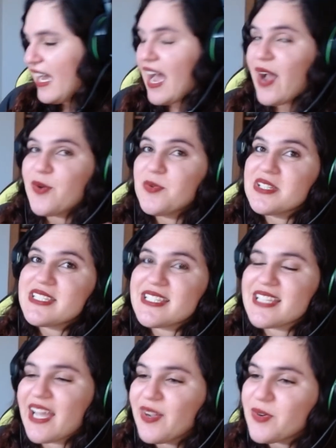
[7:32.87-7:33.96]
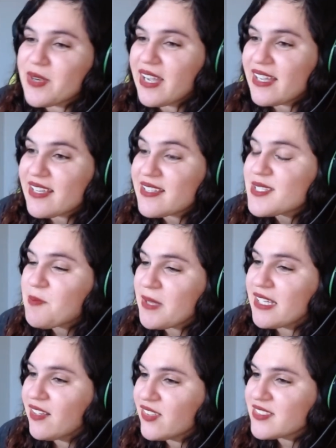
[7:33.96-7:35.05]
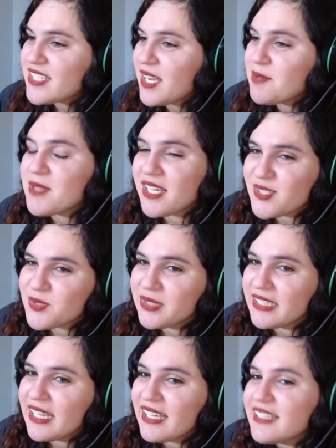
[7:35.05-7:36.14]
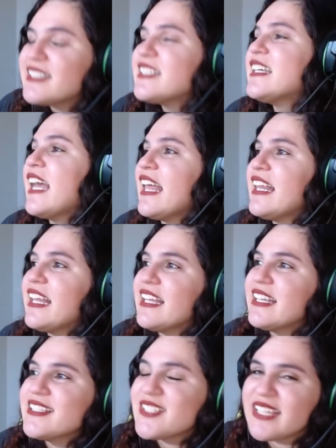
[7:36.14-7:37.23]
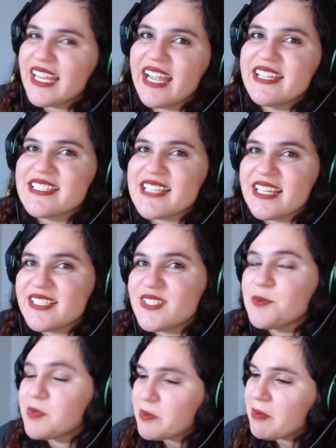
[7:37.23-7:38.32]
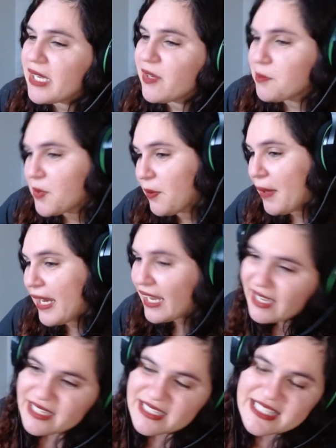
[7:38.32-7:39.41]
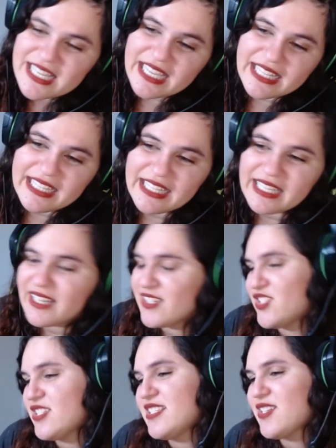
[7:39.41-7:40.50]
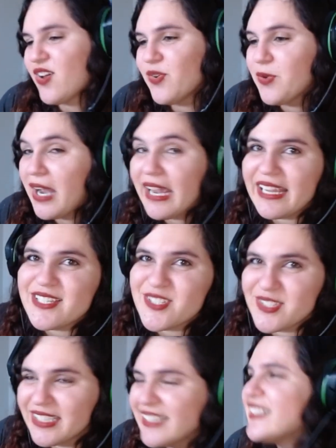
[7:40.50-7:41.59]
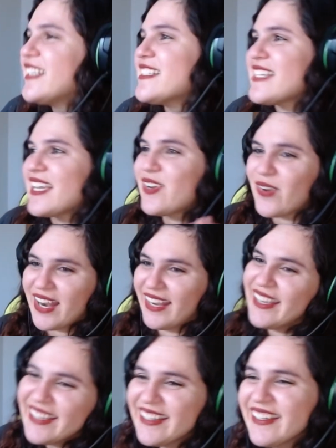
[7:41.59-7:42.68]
I spent a long time not doing that. And then today I decided to put makeup on my eyes, and then I just saw why I shouldn't, because I cry.